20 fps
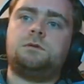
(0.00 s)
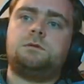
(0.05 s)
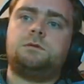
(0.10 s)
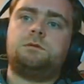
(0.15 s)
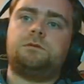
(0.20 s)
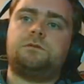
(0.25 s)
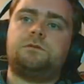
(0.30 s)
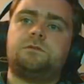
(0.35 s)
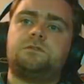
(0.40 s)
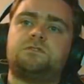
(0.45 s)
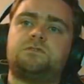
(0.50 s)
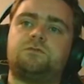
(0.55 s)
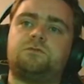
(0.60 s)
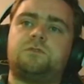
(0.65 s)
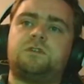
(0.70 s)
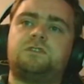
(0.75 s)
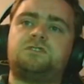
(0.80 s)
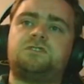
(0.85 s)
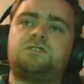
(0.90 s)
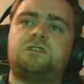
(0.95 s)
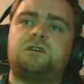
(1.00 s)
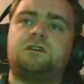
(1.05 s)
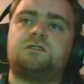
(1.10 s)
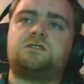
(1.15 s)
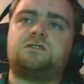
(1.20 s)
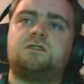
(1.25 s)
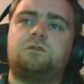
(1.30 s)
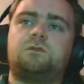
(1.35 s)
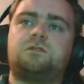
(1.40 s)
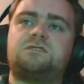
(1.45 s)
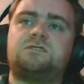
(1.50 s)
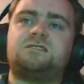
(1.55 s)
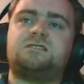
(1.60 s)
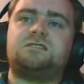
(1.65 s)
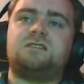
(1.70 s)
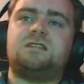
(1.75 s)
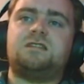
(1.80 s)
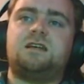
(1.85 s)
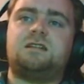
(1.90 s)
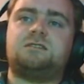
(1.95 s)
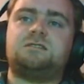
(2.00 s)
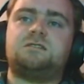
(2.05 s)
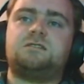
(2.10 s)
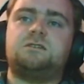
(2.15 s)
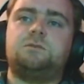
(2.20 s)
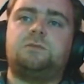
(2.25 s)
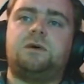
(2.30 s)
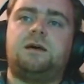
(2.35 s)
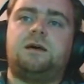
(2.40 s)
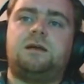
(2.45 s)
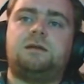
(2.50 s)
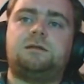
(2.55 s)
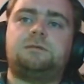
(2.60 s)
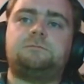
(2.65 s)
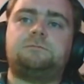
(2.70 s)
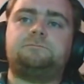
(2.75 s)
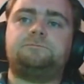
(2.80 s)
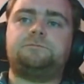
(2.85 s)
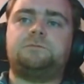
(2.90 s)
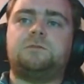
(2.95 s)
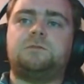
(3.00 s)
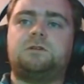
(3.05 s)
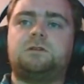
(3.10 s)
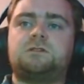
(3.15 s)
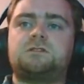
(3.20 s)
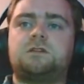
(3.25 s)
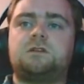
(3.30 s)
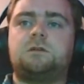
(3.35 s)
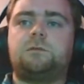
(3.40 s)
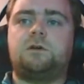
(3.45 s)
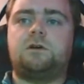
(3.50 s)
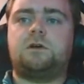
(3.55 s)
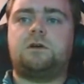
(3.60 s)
There's a ridge there, so it's not too bad. No, it's going to be okay.